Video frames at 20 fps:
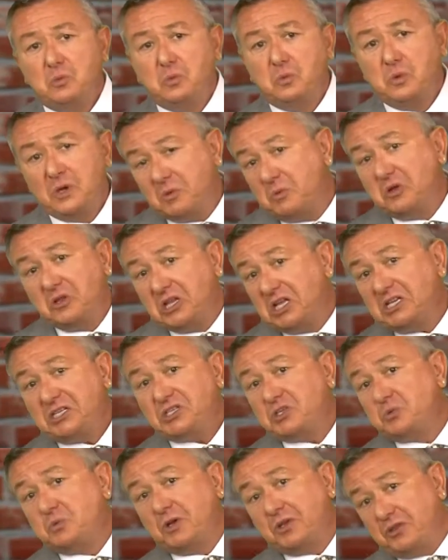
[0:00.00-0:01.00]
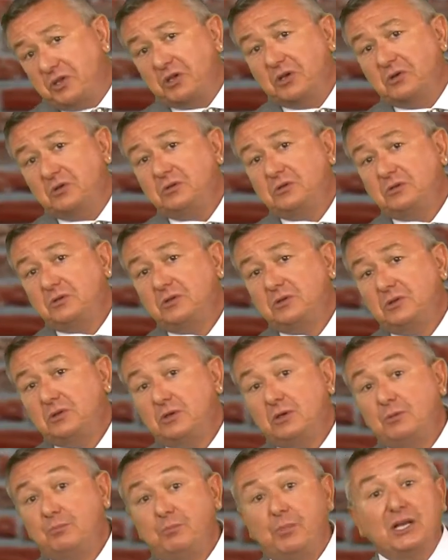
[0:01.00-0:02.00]
We will list with you,
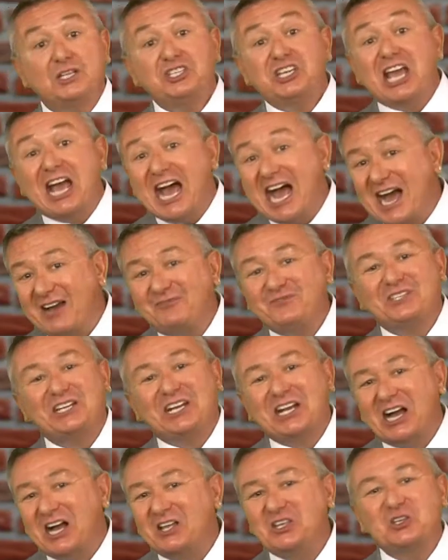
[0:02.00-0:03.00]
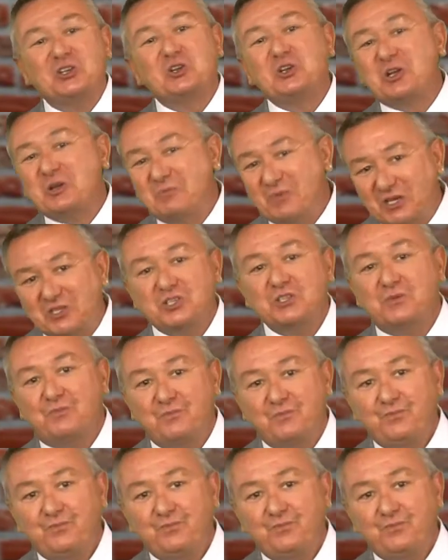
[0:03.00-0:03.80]
but you have to cut your commission.